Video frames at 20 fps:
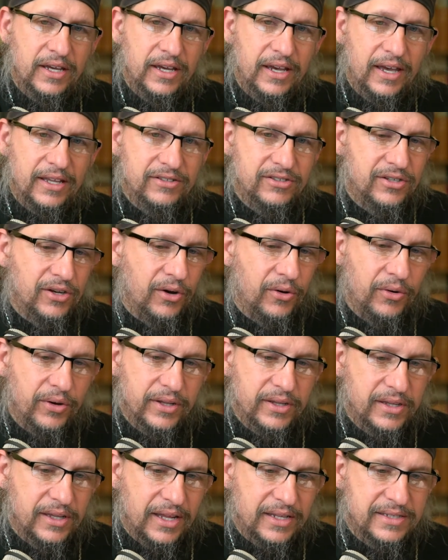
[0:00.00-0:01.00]
and so
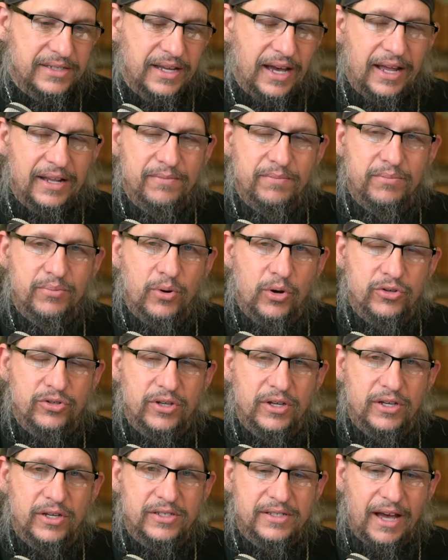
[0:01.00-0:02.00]
that's not pro,
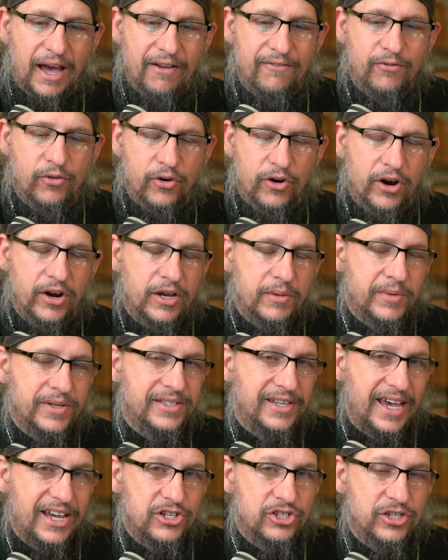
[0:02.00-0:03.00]
it's not for our
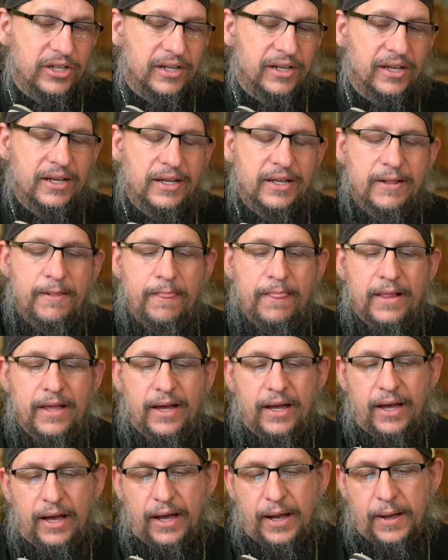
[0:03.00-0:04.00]
imitation.
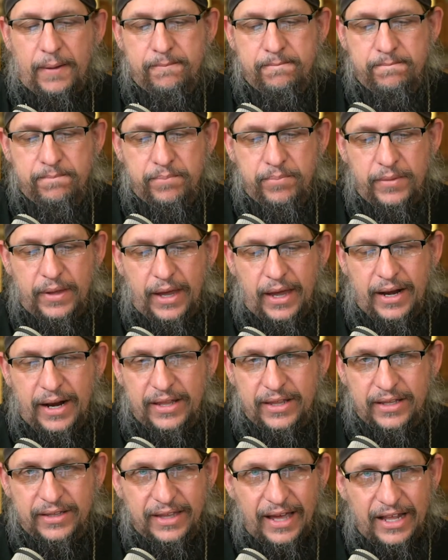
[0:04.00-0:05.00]
Um, and I
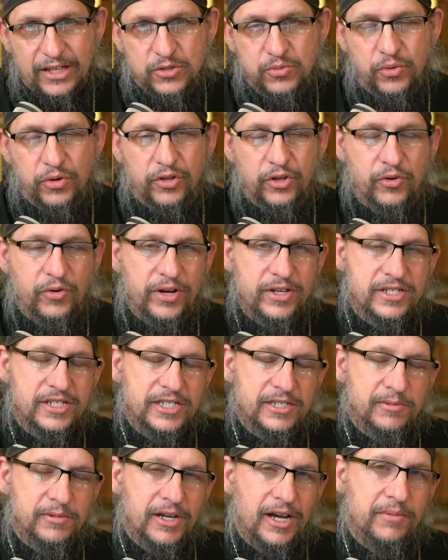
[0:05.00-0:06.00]
think that's where the
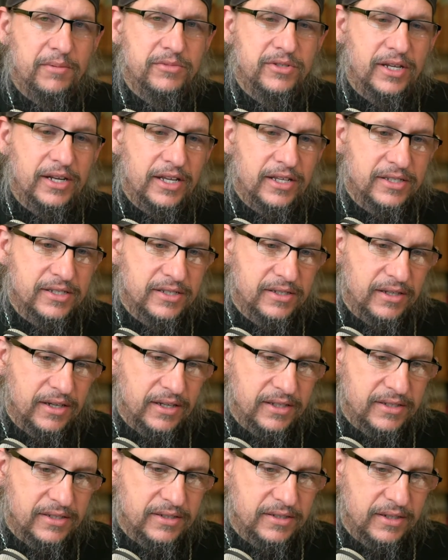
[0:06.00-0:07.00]
criticism comes, and it's
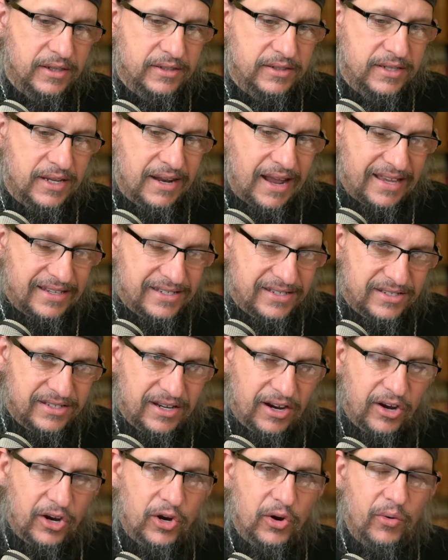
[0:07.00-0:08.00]
it's it's a
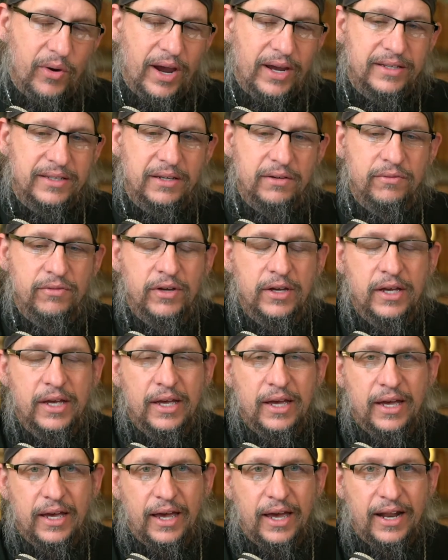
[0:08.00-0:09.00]
necessary corrective.
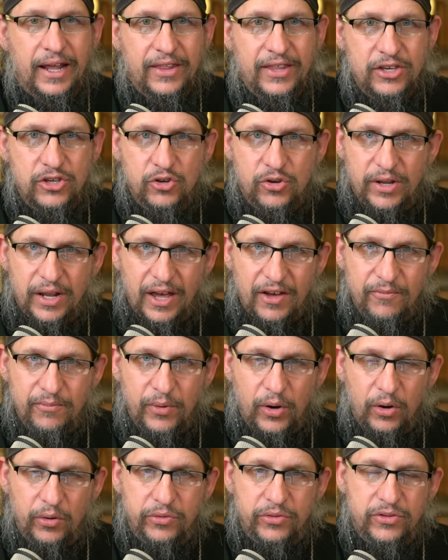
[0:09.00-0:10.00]
And I think you can have
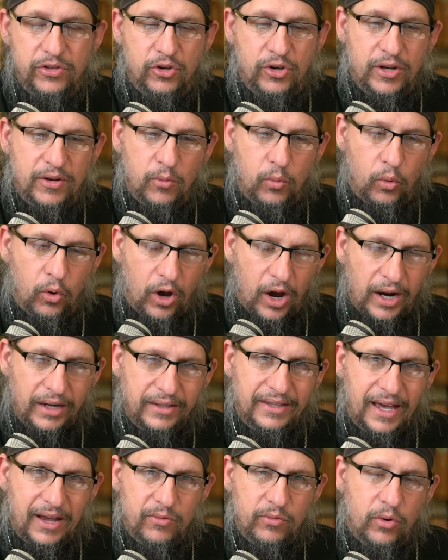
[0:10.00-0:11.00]
both. You can walk
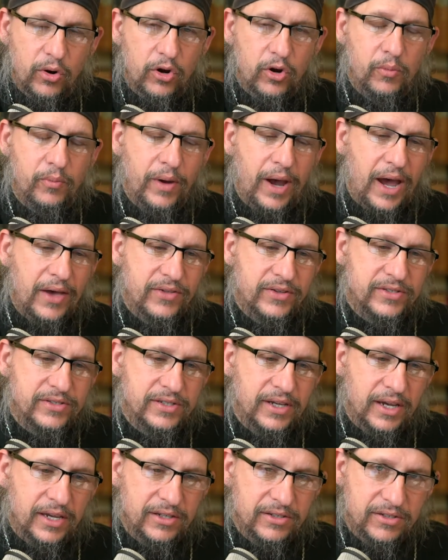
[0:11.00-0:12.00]
that royal path and
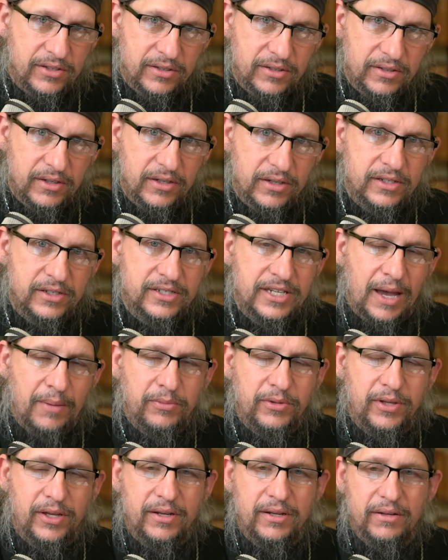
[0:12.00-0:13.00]
say
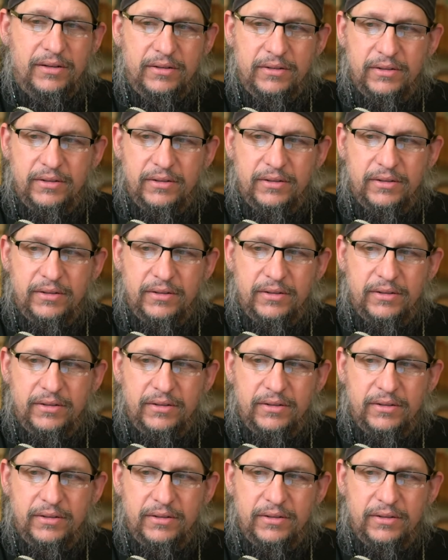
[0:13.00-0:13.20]
accepted